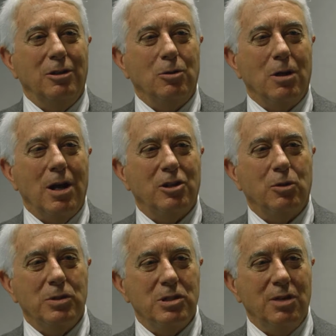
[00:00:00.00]
you are
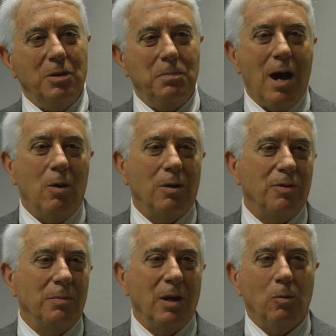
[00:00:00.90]
actually receiving power
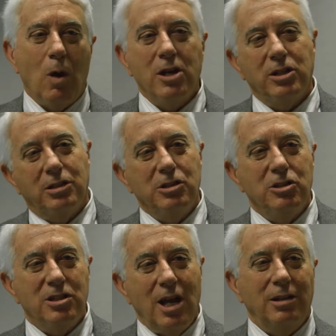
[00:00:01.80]
from like Washington
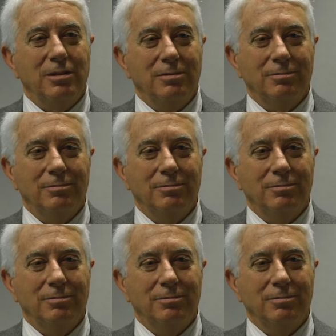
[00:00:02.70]
State.